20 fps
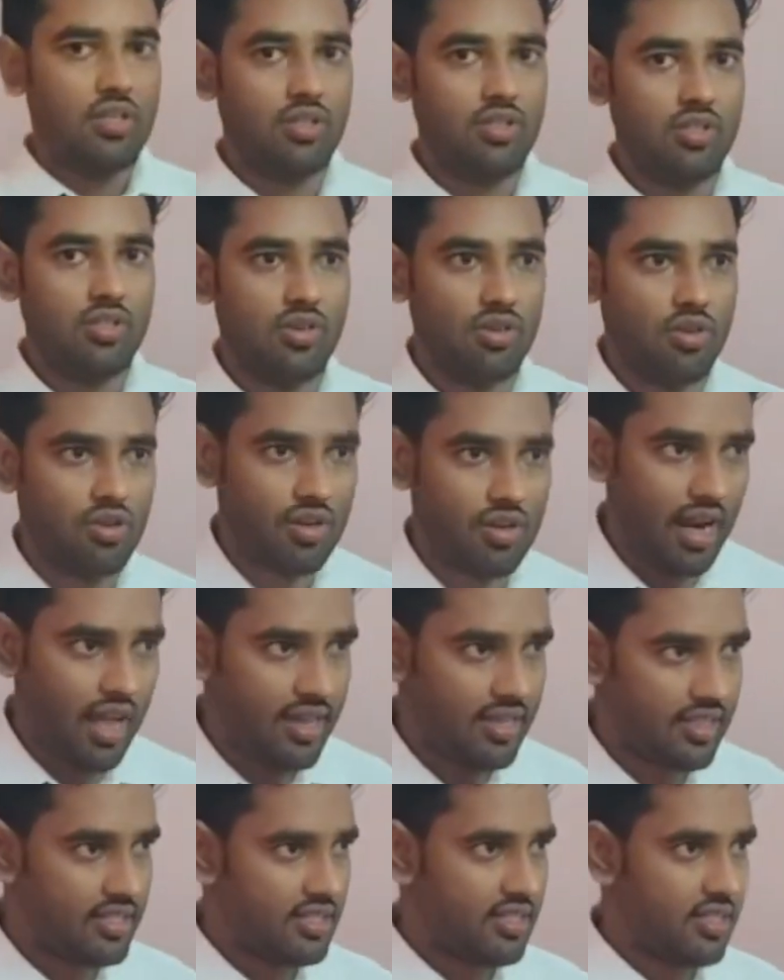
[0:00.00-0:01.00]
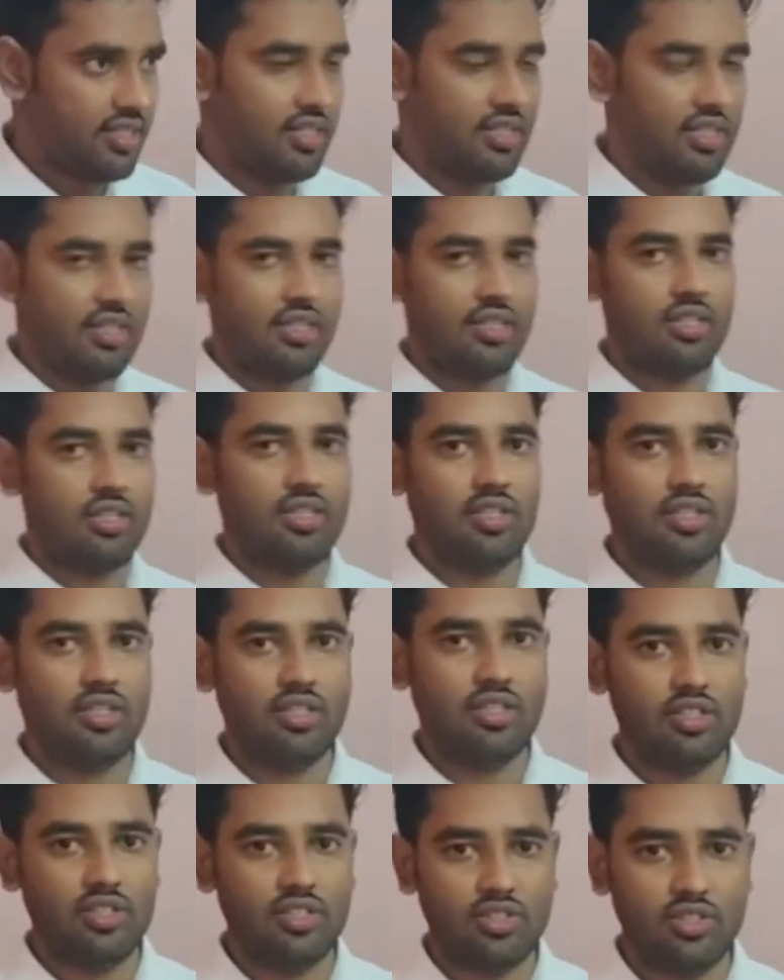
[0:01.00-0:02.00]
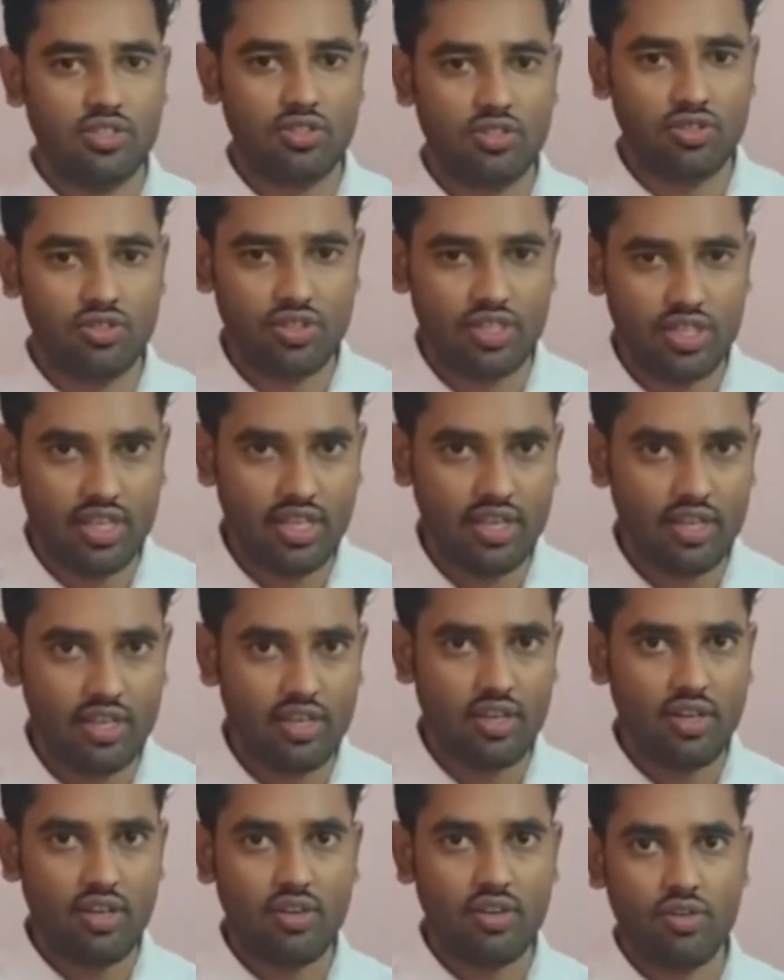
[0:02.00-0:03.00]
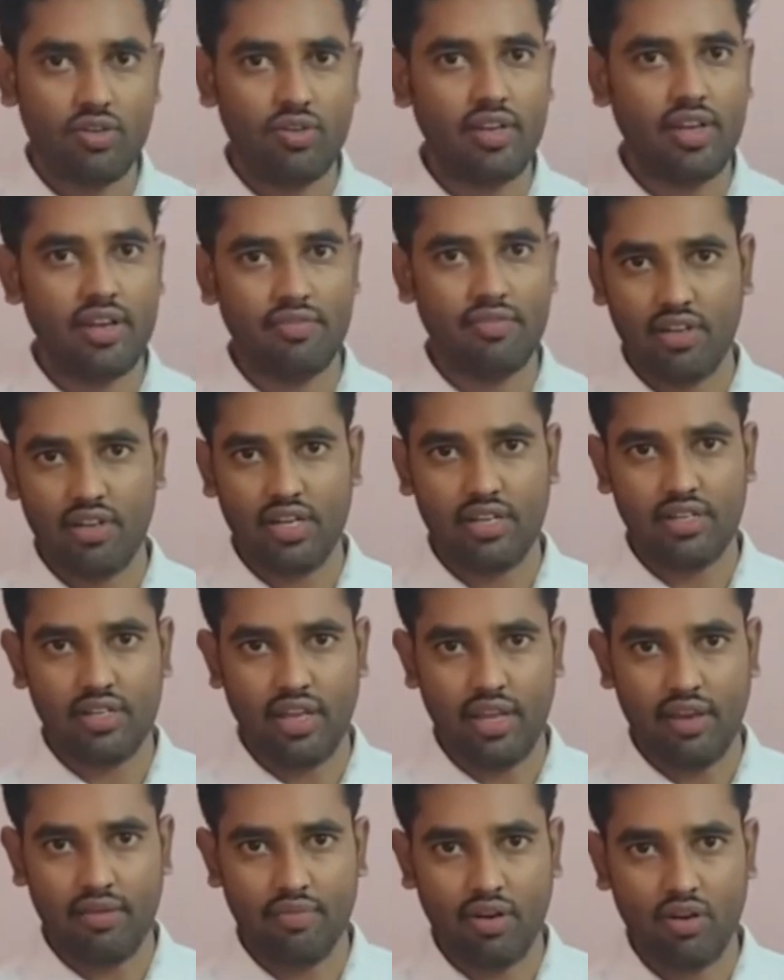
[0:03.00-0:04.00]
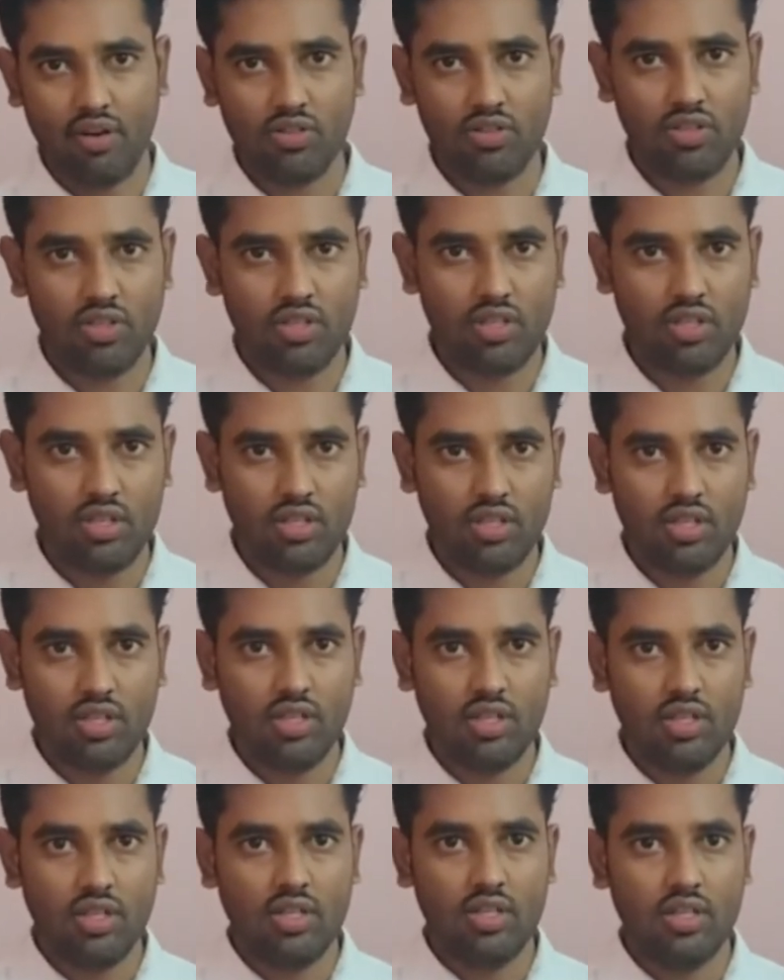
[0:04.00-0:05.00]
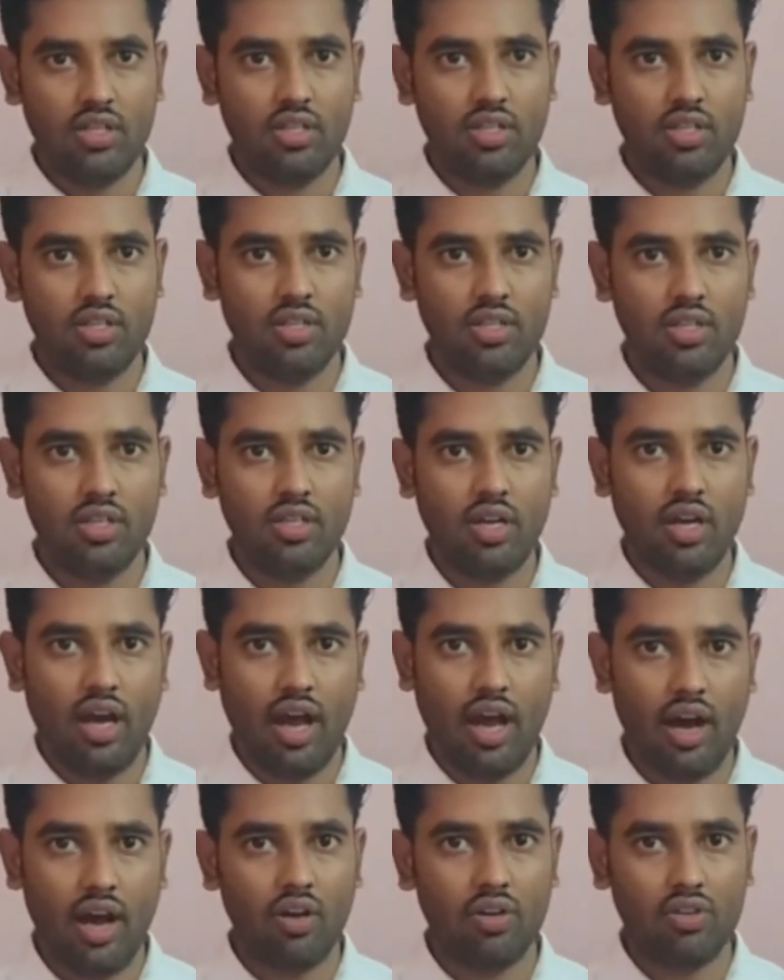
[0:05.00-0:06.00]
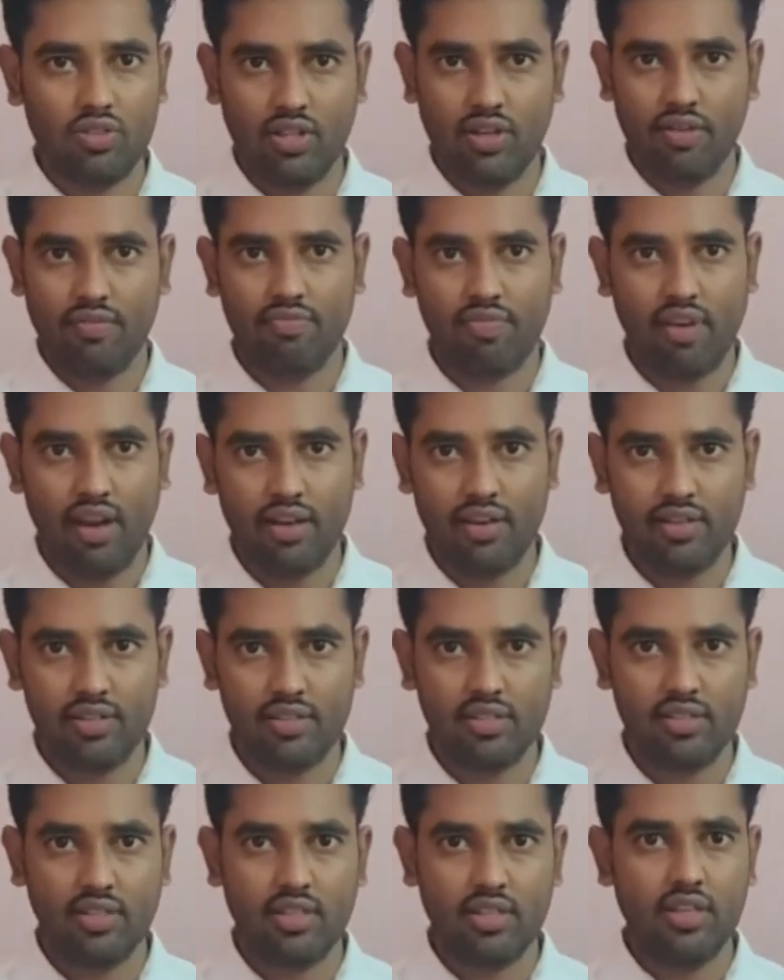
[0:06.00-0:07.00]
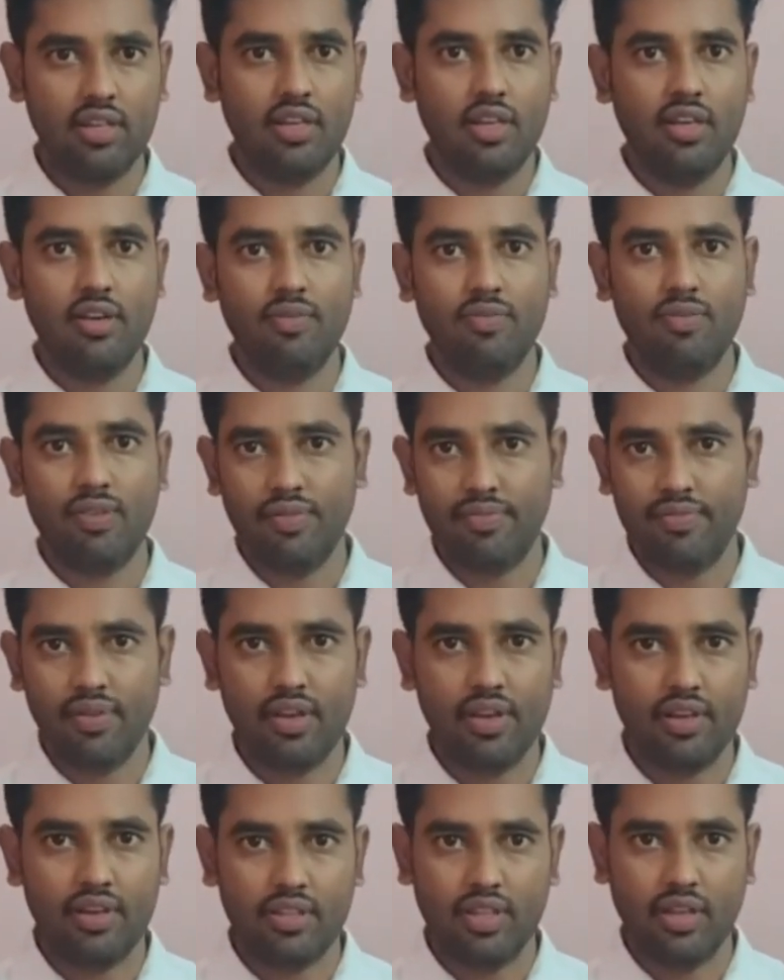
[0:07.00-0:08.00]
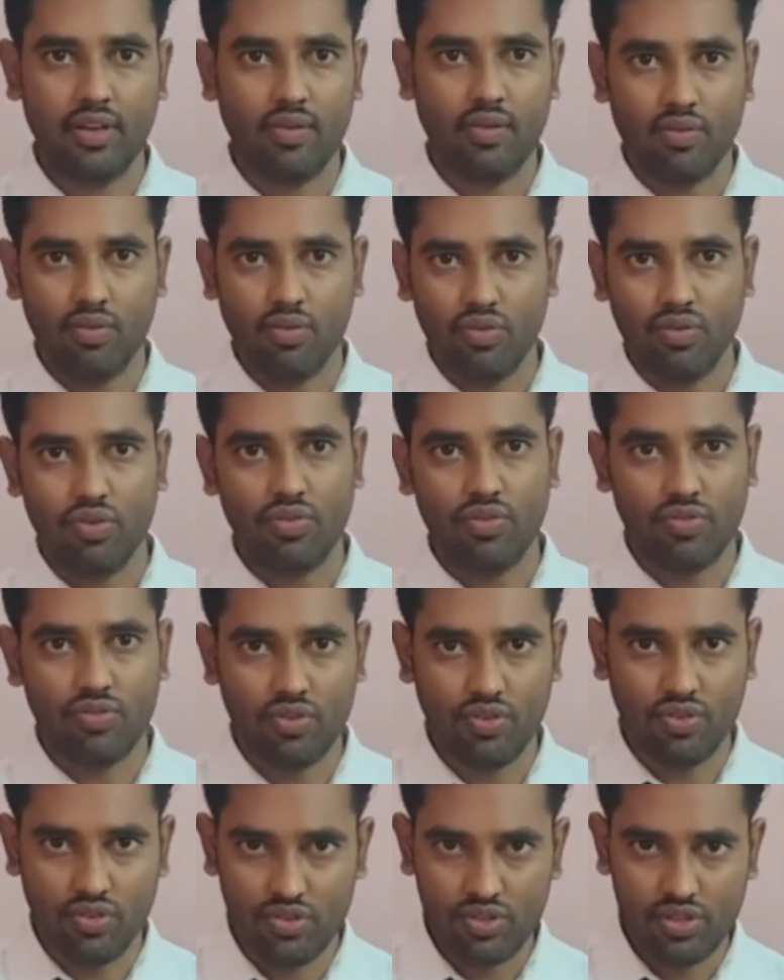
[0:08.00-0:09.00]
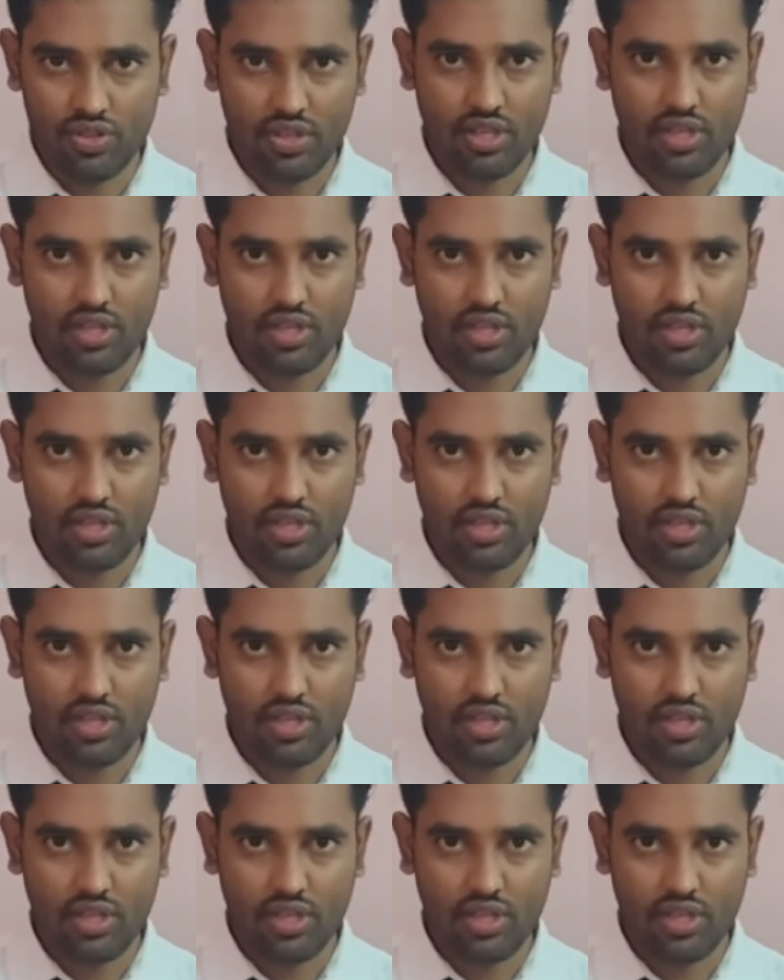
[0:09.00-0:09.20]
So class, today we have learned about how the plant prepare their own food.